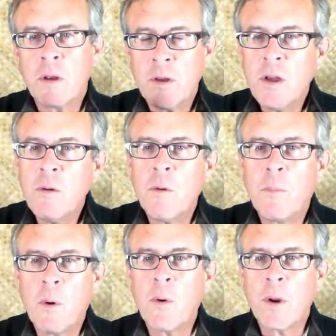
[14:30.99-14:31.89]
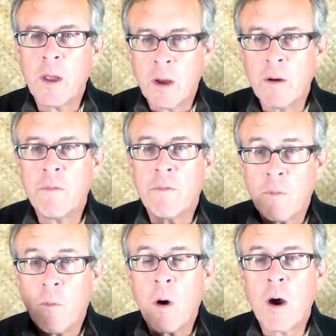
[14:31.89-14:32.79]
continual pouring of
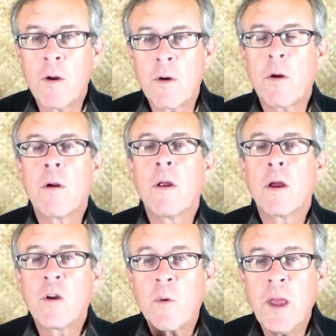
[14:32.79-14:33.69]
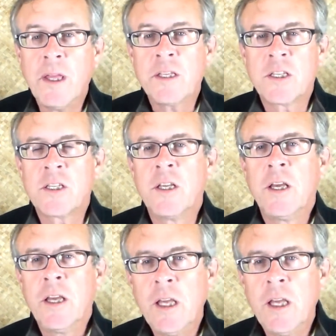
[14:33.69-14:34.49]
water or grace